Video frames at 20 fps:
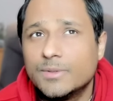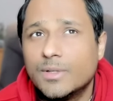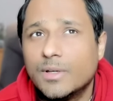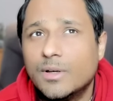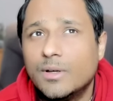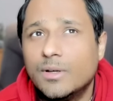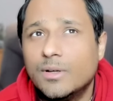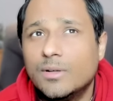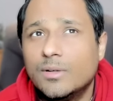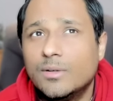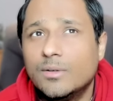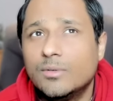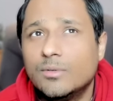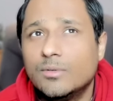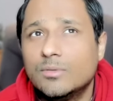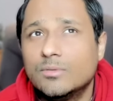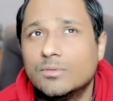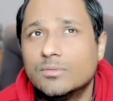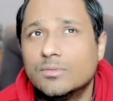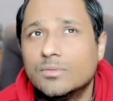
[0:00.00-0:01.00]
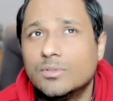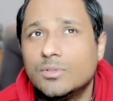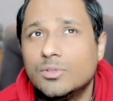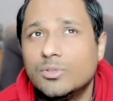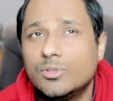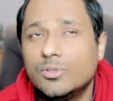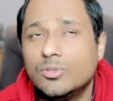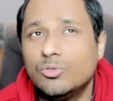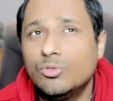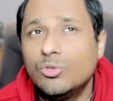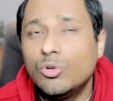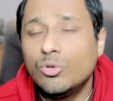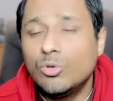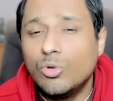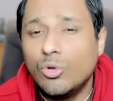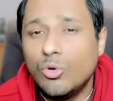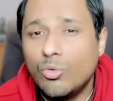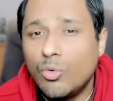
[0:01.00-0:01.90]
Uh, you don't know